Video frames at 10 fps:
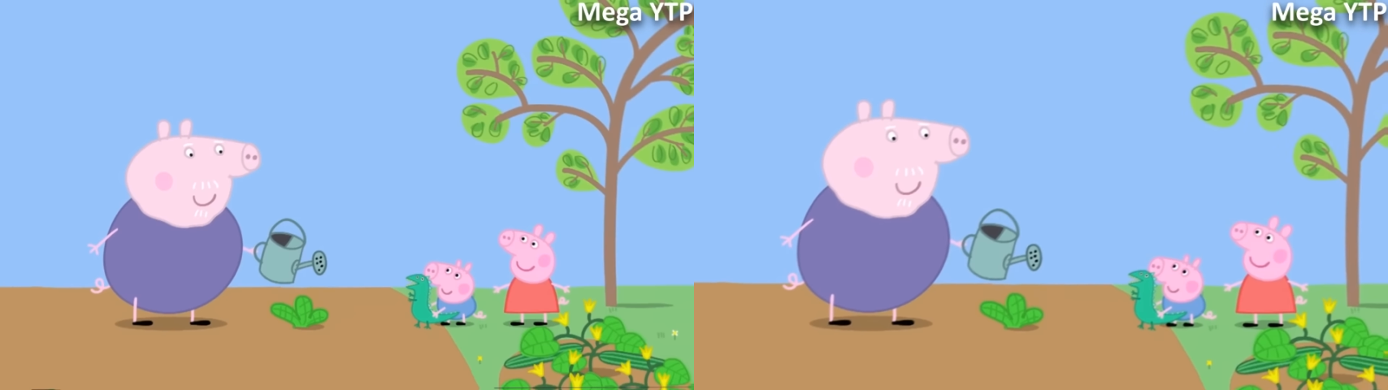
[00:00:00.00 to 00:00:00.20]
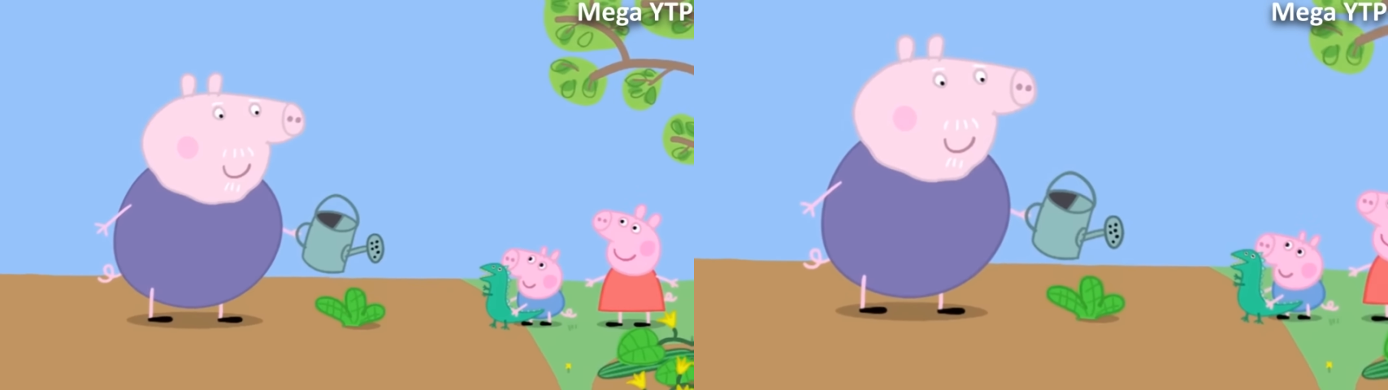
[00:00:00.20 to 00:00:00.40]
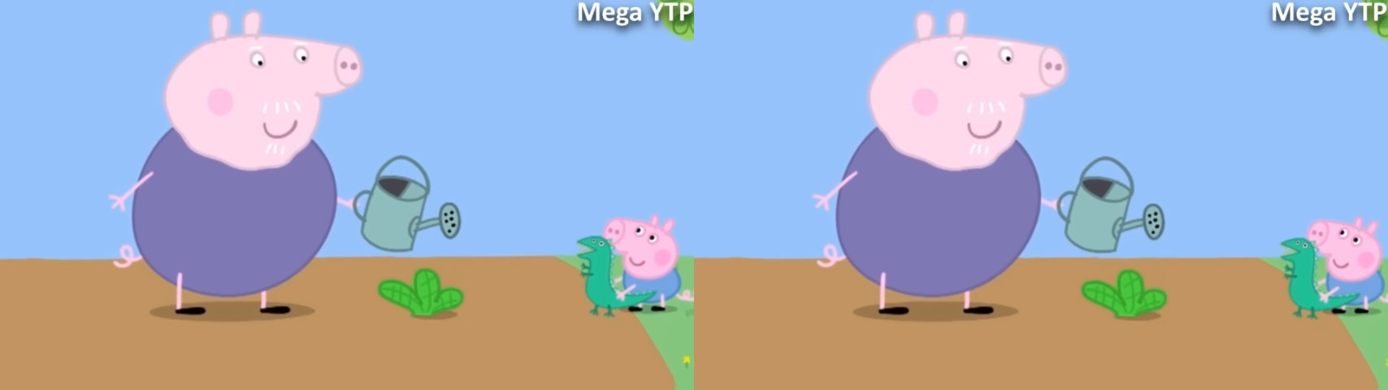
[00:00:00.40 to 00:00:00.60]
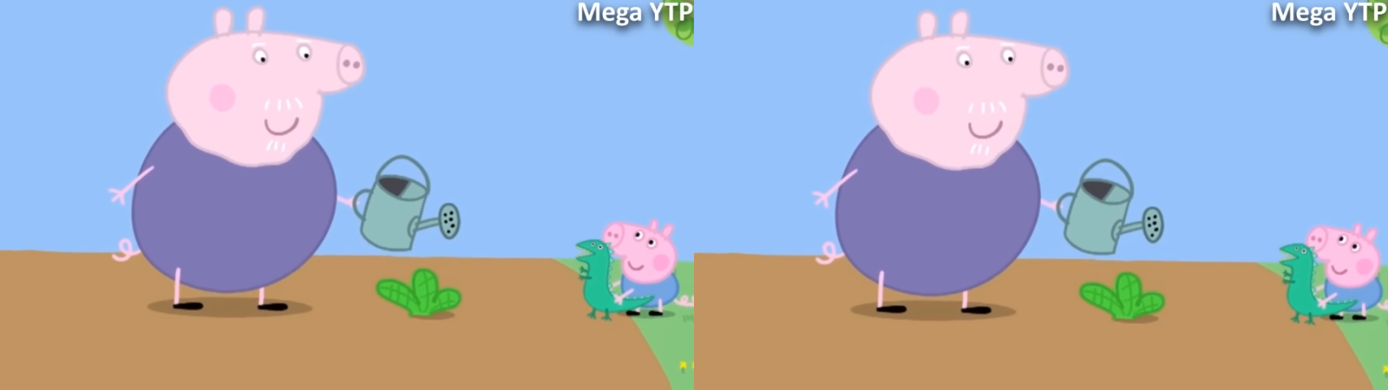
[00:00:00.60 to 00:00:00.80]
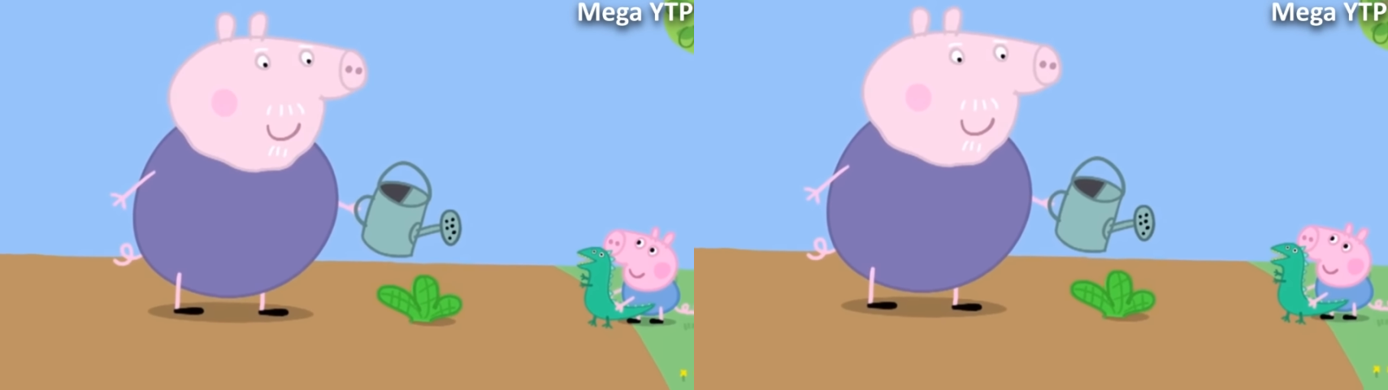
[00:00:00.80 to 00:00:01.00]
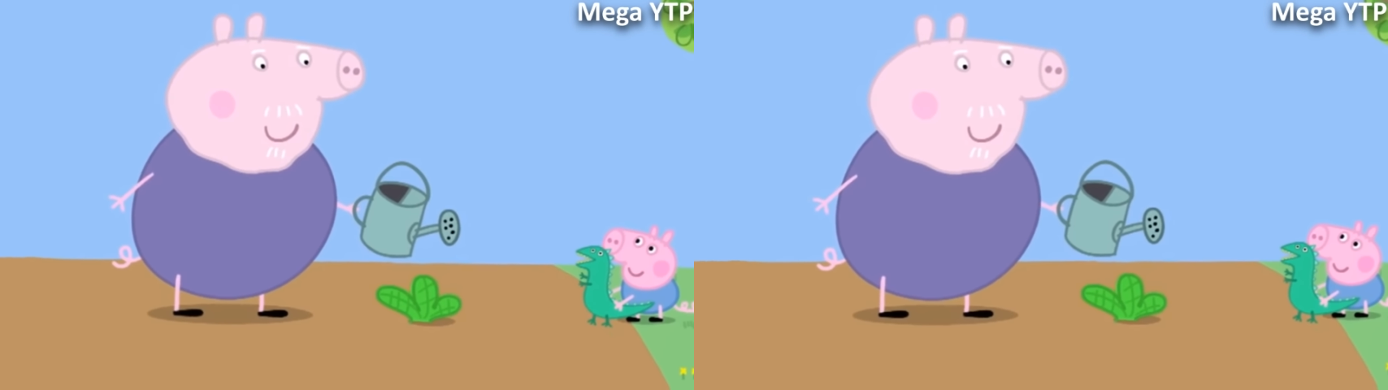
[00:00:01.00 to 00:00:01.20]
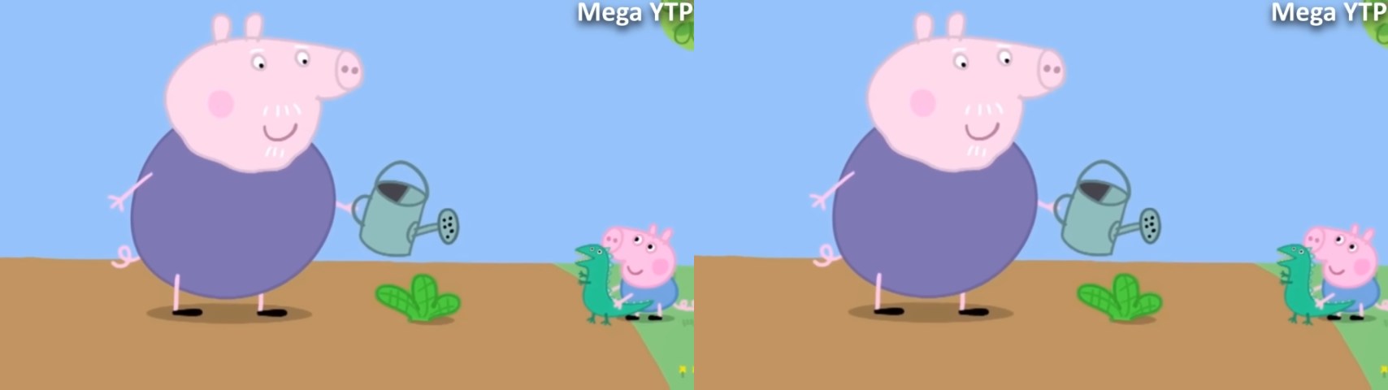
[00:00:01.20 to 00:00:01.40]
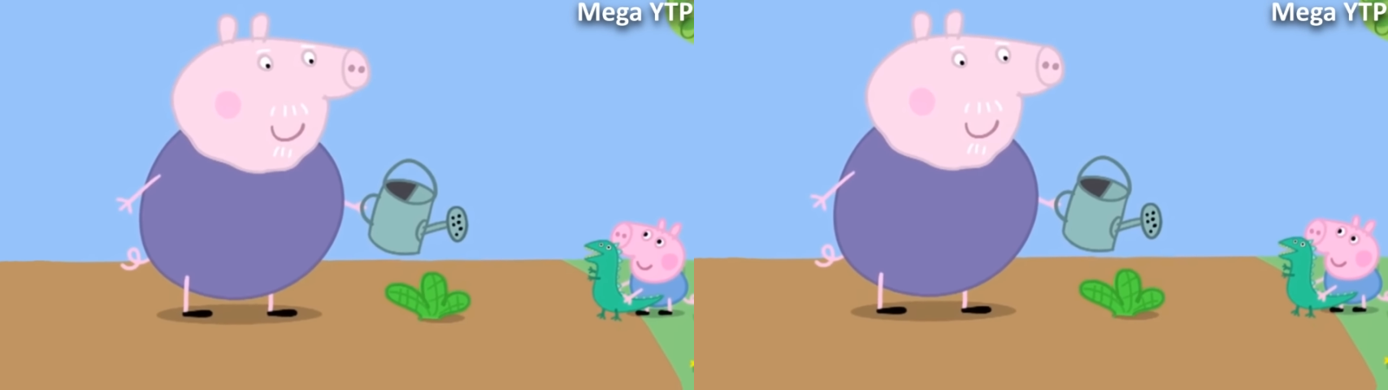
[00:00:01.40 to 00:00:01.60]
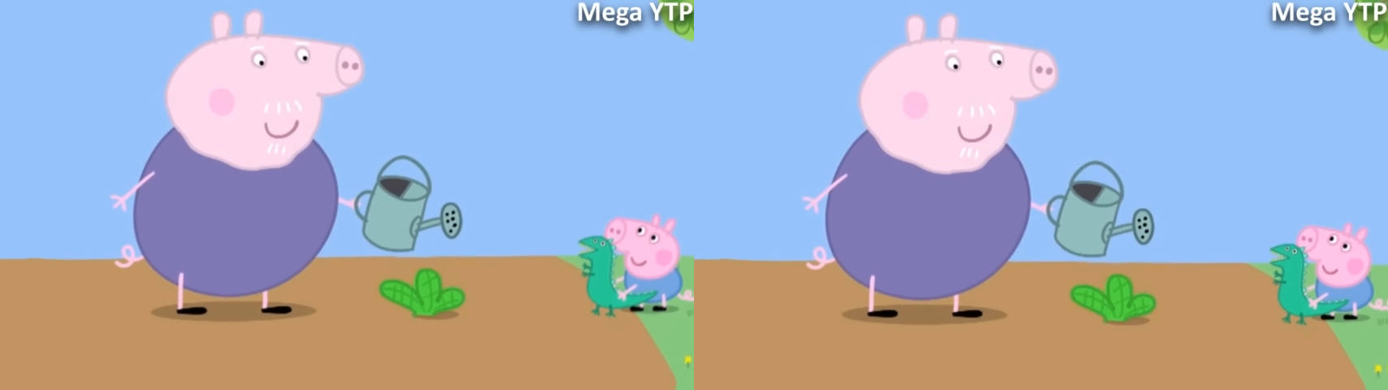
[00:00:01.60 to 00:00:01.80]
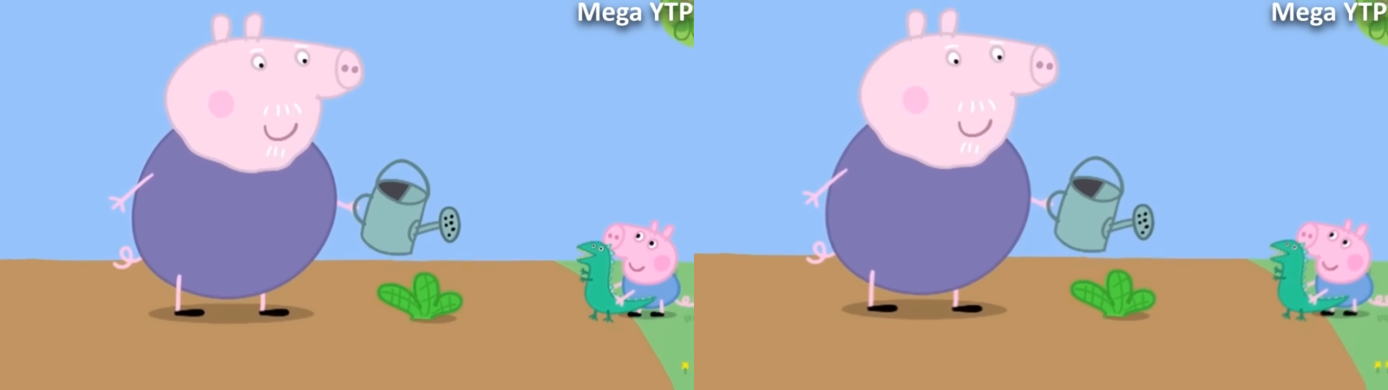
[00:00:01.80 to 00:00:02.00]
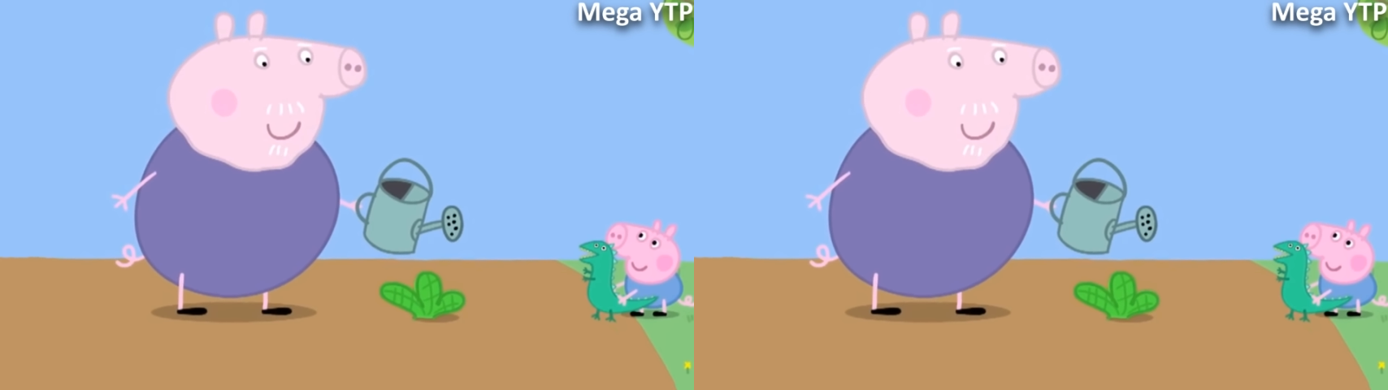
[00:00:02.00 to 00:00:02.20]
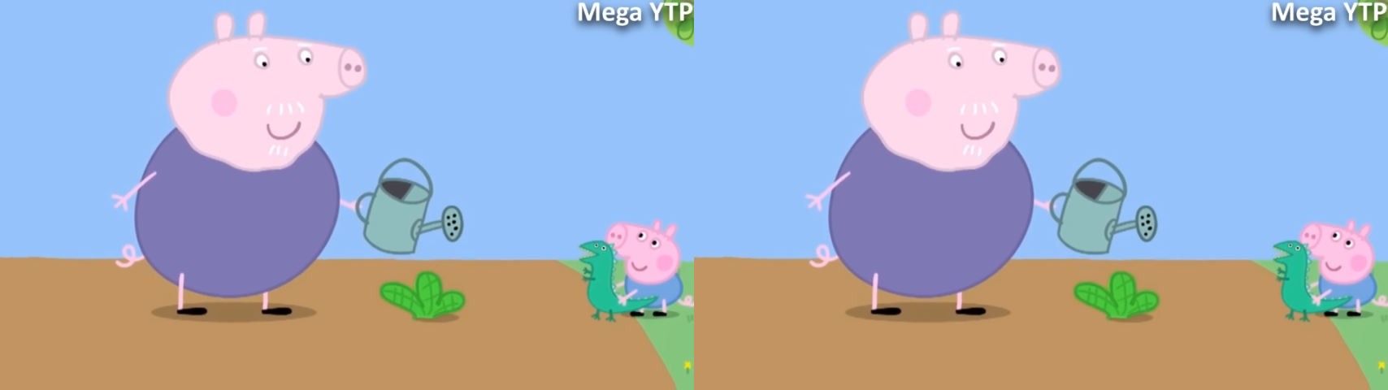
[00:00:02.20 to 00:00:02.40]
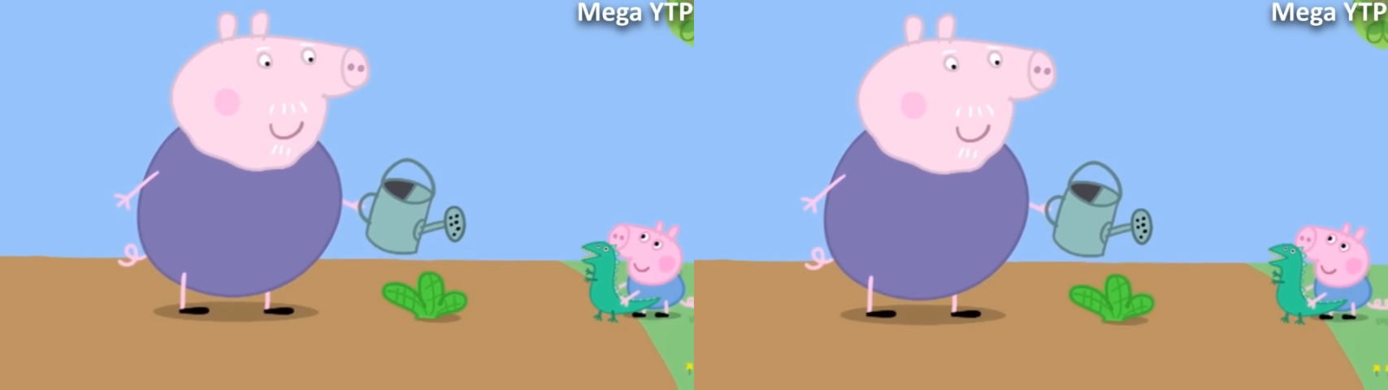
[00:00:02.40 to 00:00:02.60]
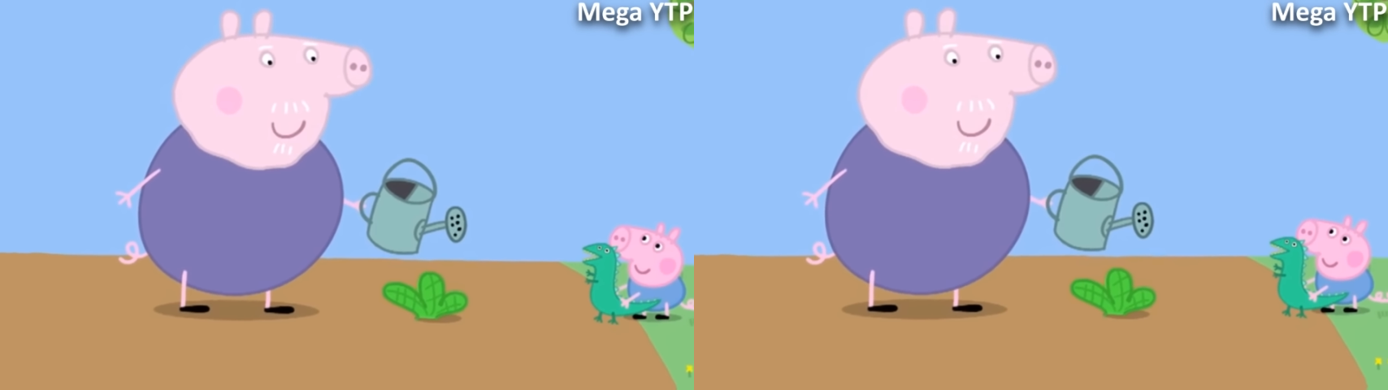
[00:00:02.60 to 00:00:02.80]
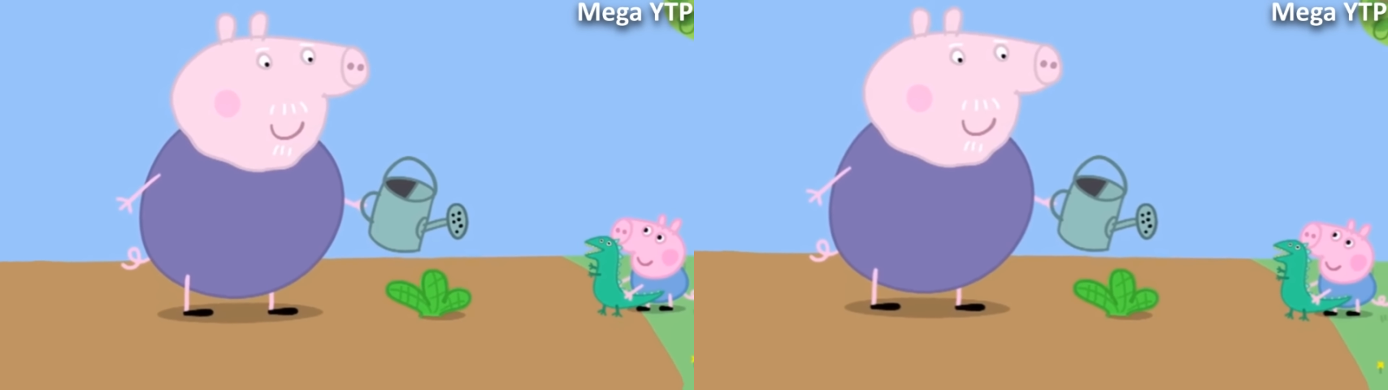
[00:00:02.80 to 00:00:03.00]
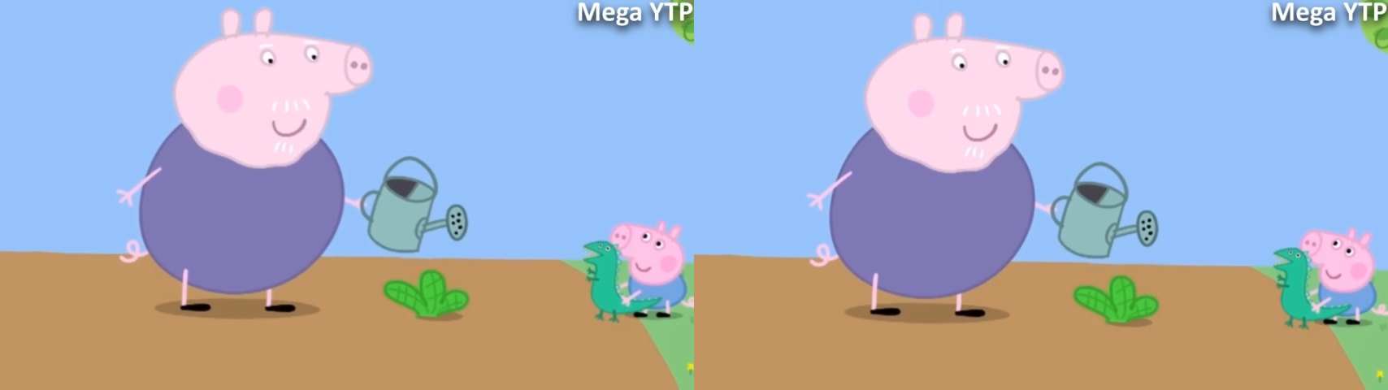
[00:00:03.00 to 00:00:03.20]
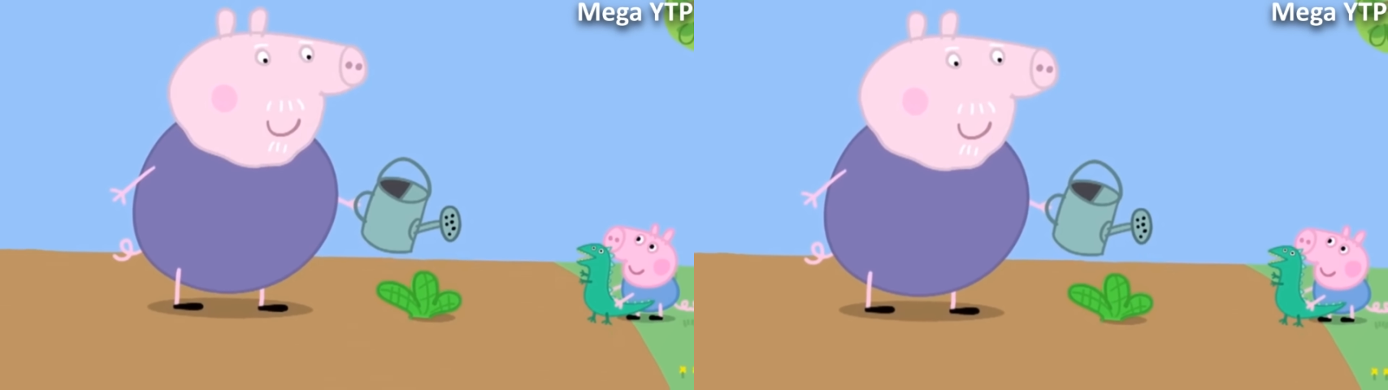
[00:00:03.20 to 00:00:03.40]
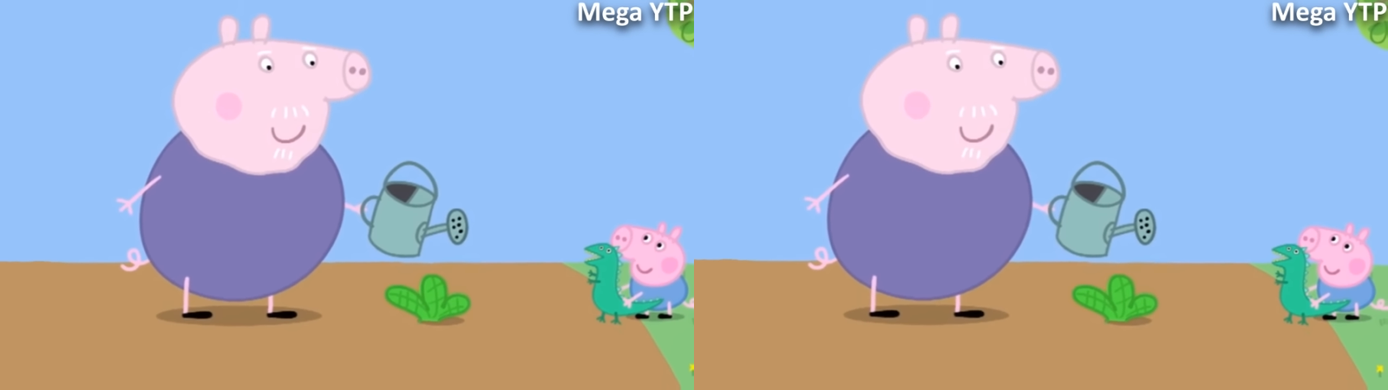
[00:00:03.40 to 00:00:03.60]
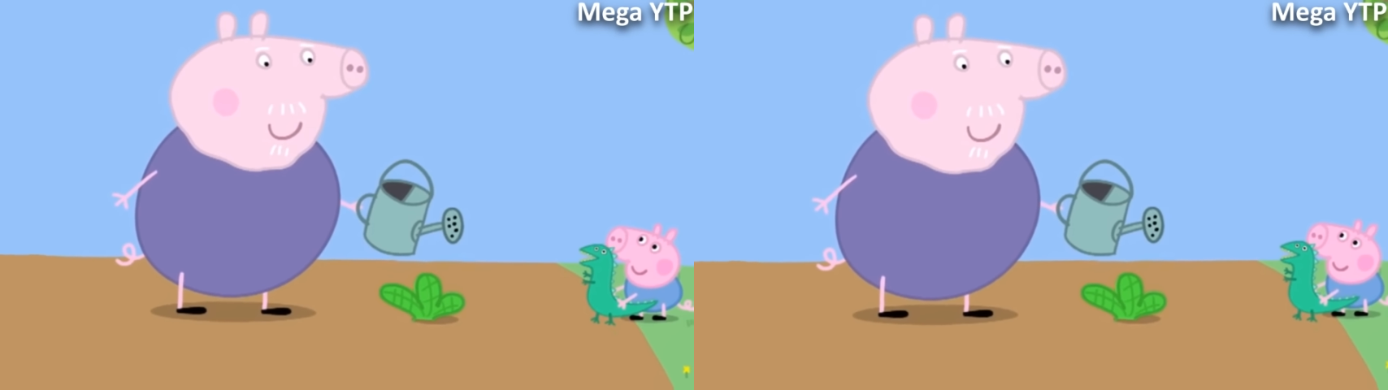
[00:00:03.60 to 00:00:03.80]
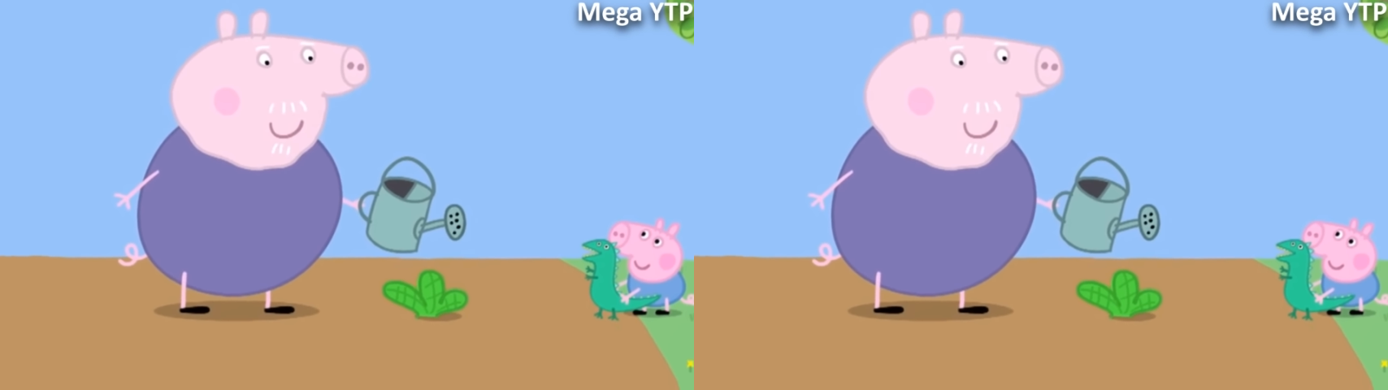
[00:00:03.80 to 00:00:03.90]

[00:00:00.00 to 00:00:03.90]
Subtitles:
[unreadable: no face in view]